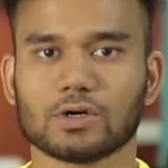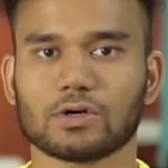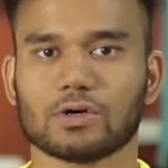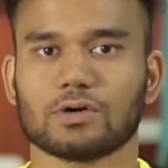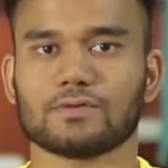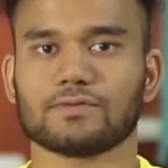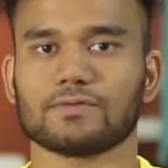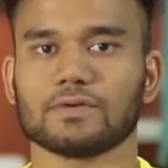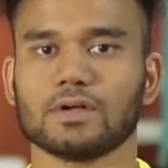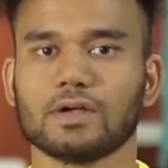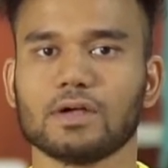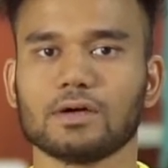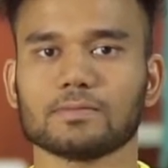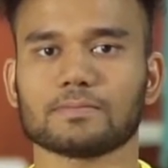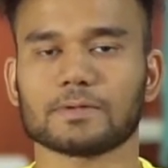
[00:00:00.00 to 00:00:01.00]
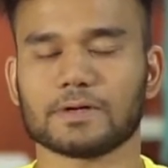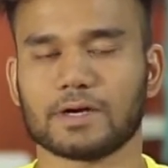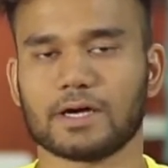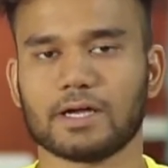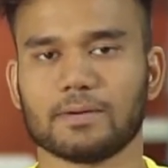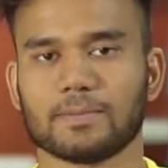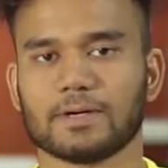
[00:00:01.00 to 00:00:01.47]
of
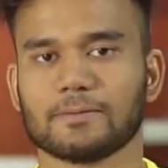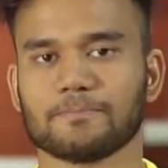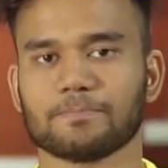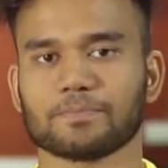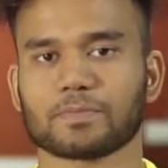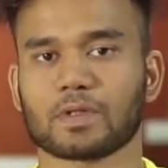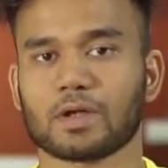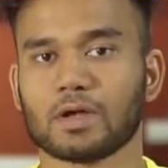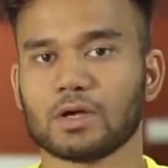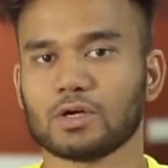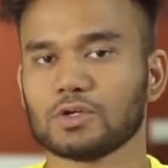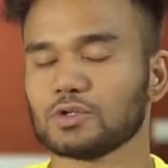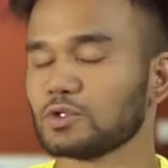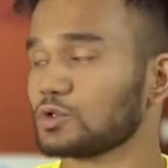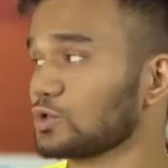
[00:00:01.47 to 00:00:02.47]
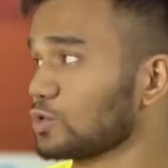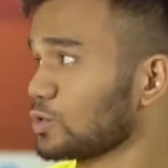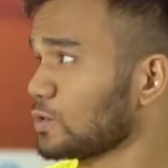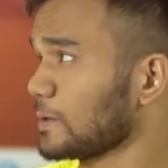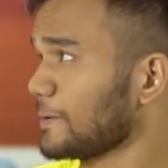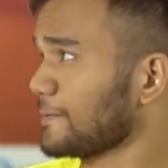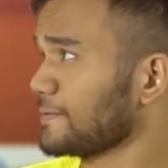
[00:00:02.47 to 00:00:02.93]
pranayama.
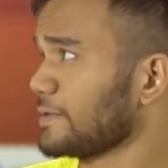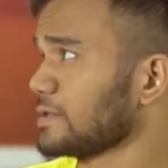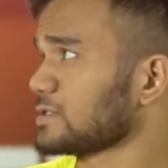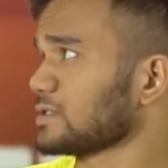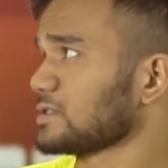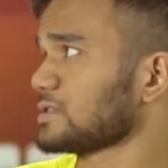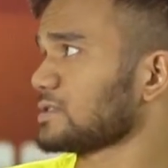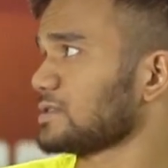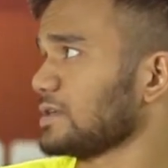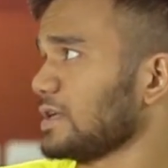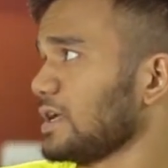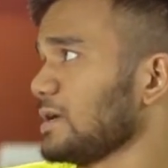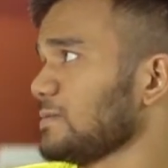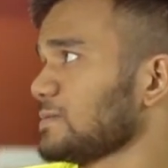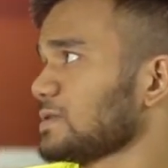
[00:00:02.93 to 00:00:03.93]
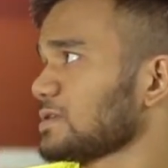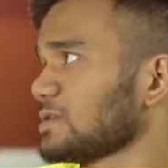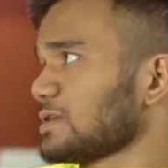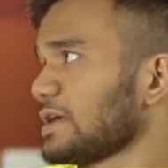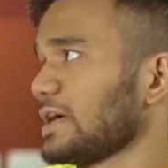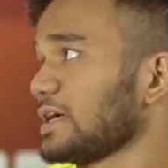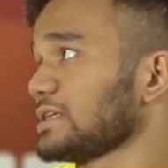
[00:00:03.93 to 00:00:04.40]
So this is named
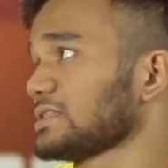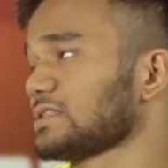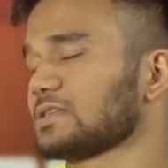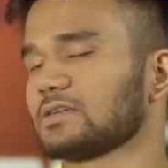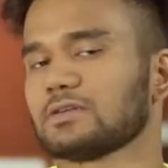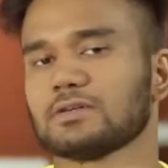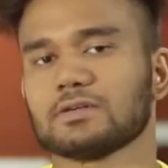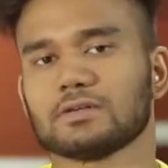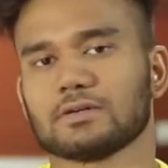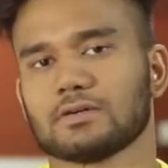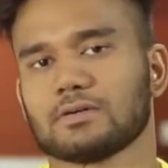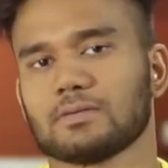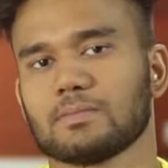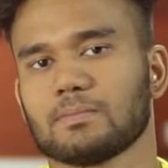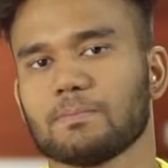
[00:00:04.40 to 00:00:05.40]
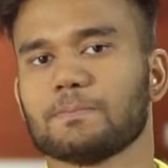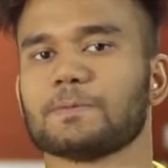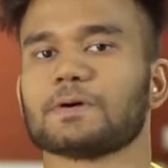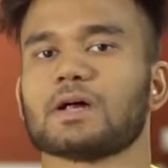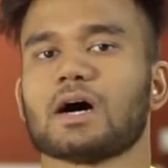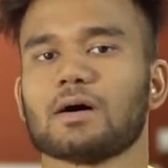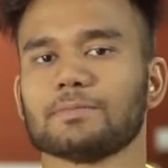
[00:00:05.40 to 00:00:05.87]
as
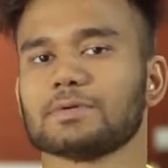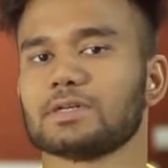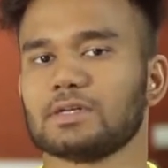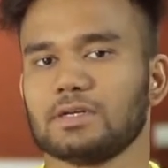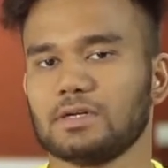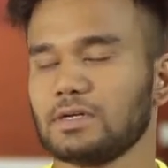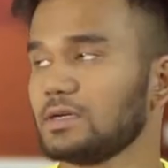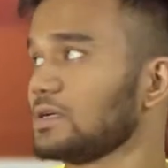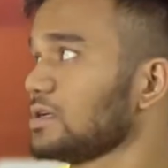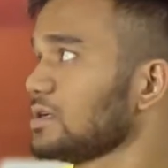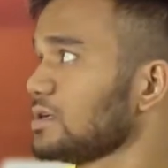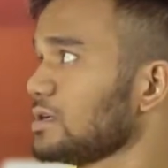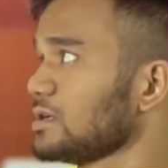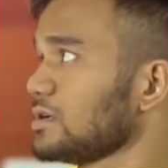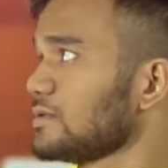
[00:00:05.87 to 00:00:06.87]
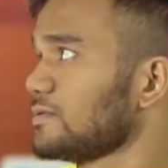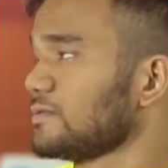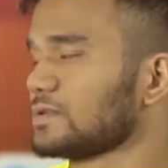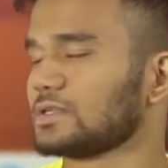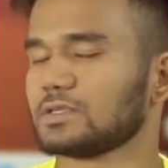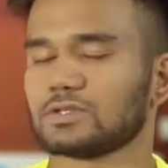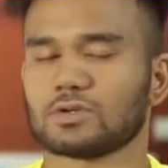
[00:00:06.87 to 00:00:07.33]
Bhramari
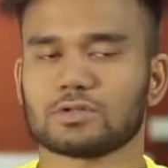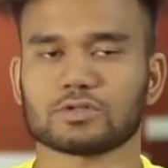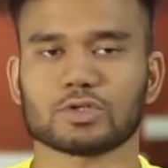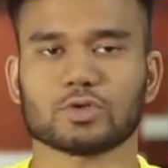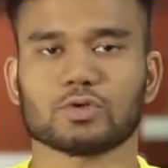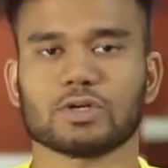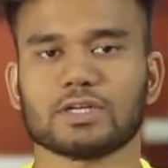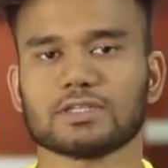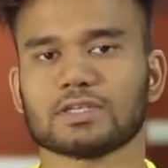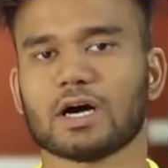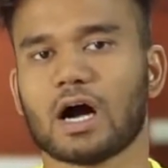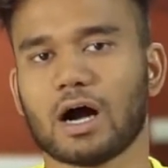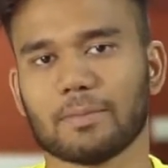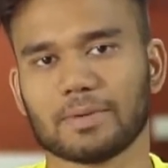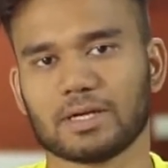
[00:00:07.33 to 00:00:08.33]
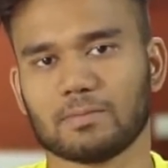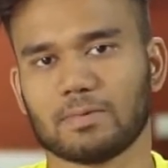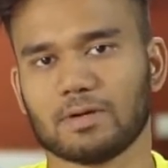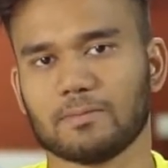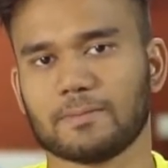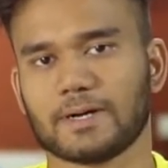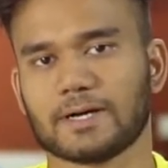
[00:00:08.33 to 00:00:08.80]
which is also known as humming
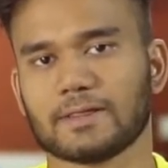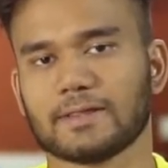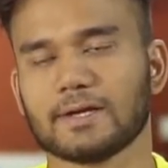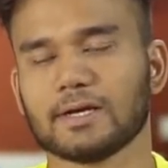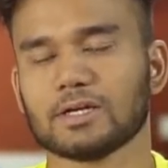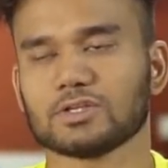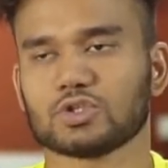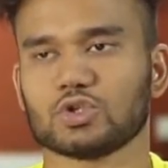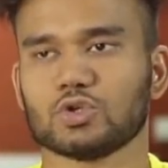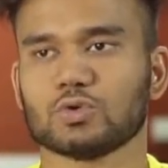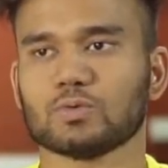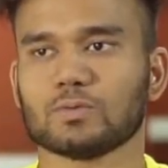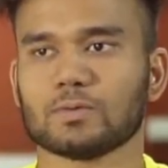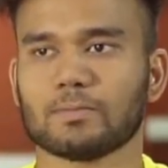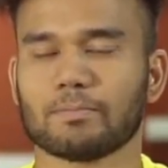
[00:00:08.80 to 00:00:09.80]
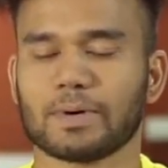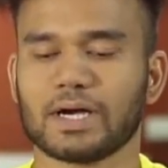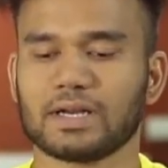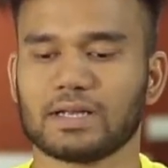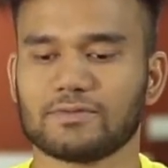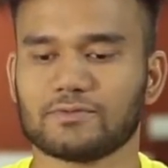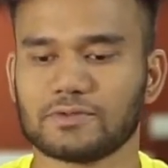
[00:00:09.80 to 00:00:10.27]
bee breath. So you
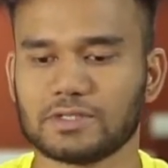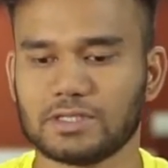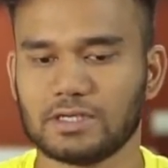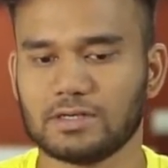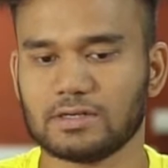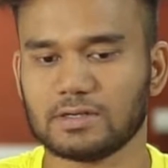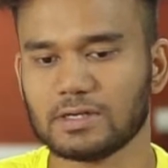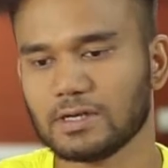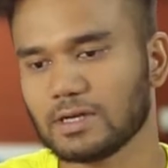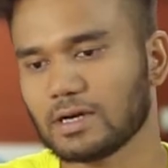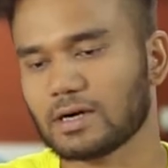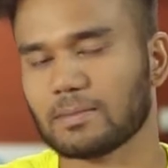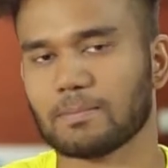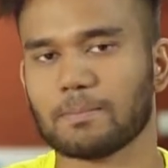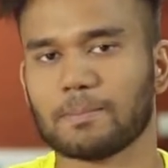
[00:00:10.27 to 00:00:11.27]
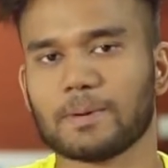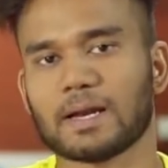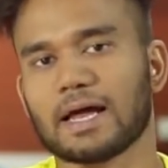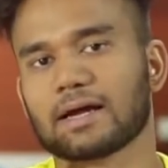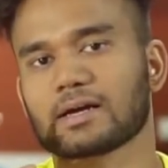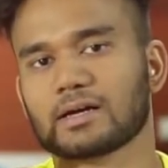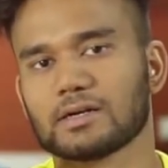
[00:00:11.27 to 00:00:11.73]
might have seen a
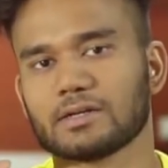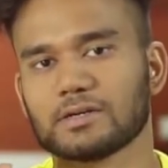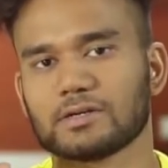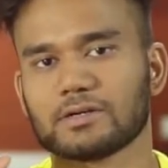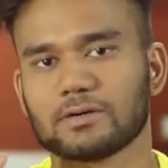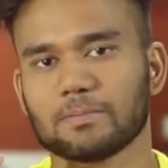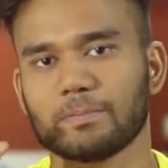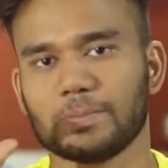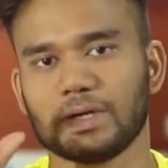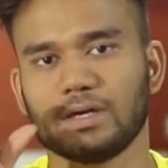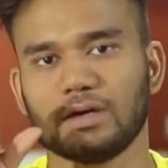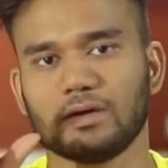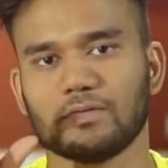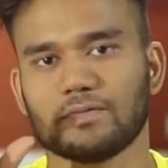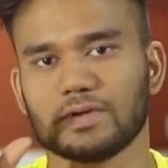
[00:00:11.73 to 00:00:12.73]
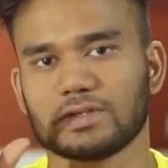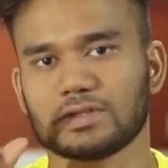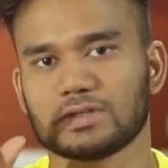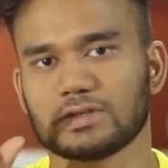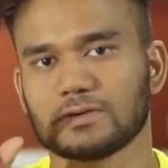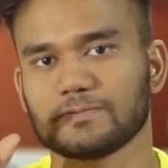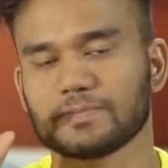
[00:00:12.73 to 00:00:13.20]
black color bee,
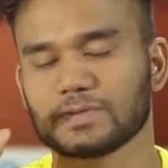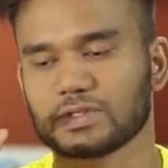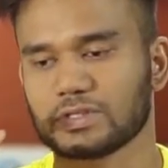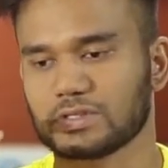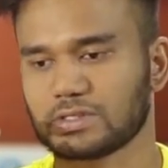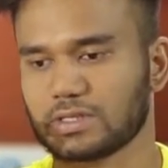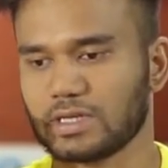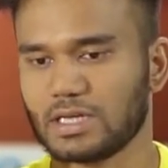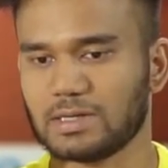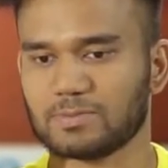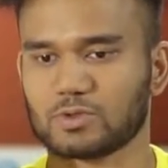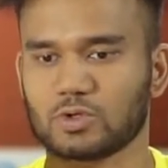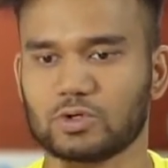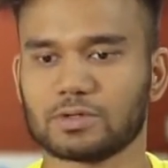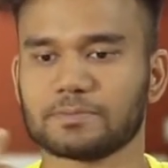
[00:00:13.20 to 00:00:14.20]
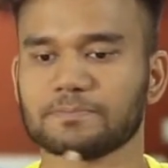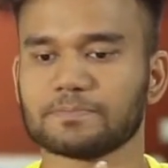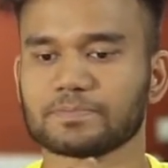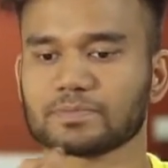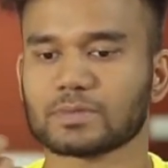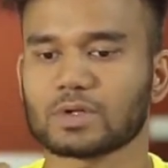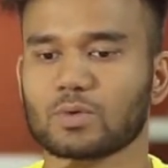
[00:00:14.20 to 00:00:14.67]
which just keeps on
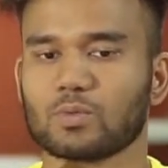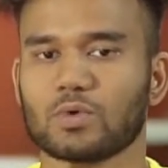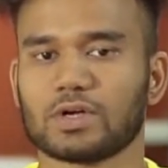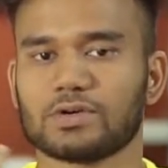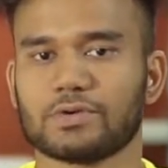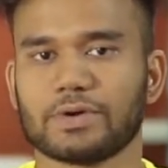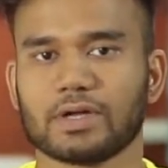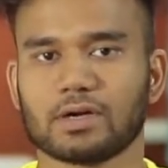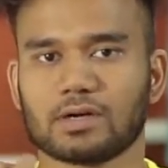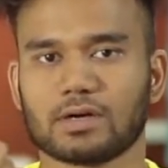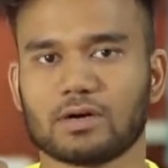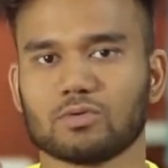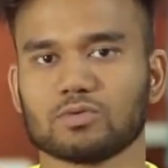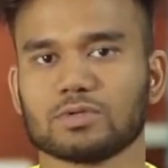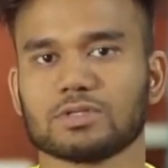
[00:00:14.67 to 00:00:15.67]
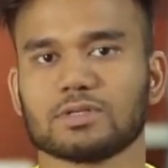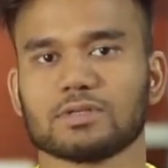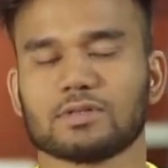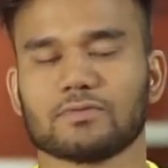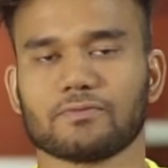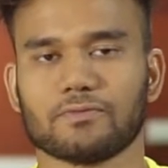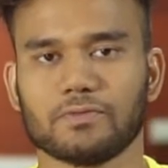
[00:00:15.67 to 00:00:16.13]
wandering around
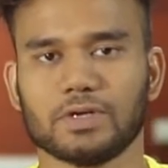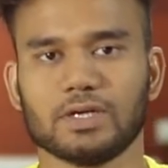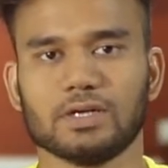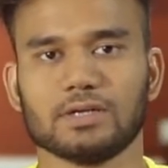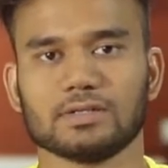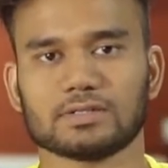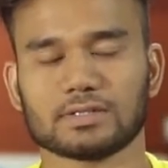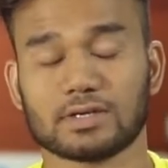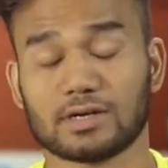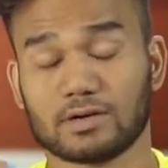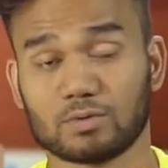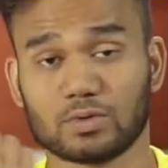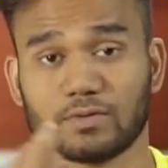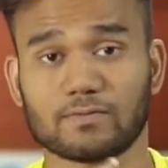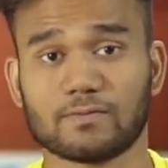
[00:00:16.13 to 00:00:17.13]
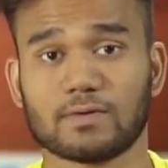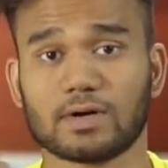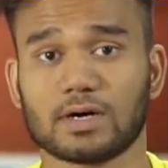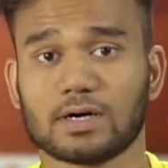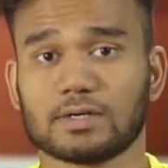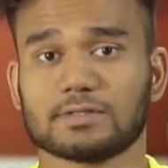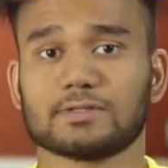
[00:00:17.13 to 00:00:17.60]
the fields, around the
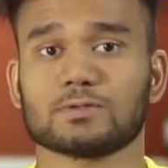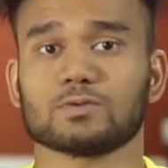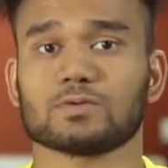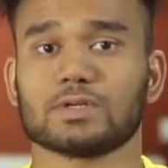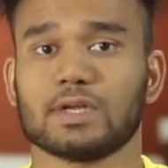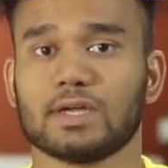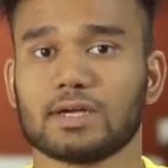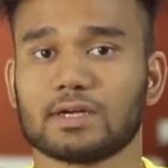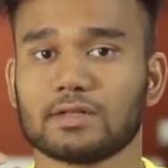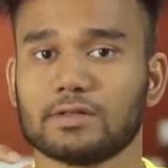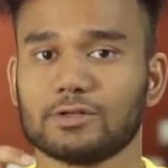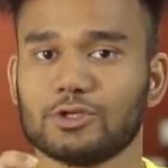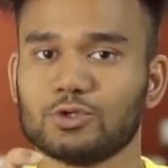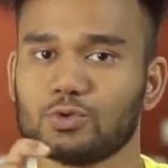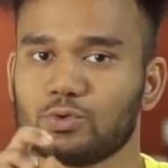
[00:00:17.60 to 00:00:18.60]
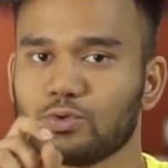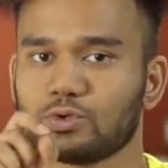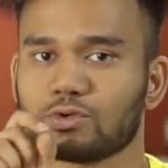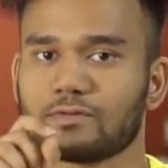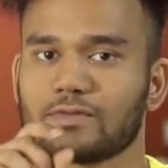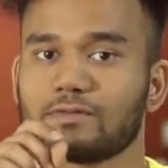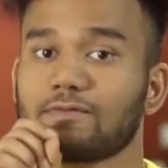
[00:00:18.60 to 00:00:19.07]
flowers to take the juice
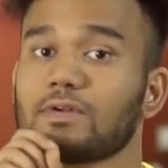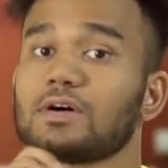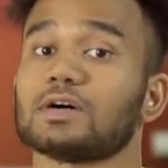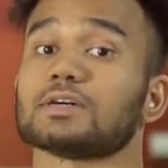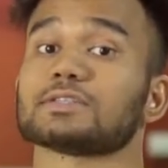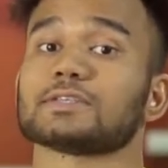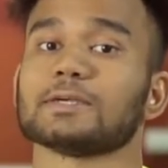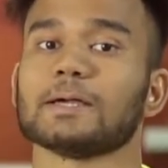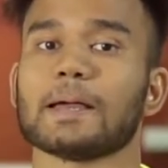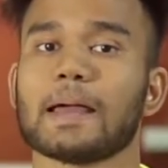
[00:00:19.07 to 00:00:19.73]
of the flowers.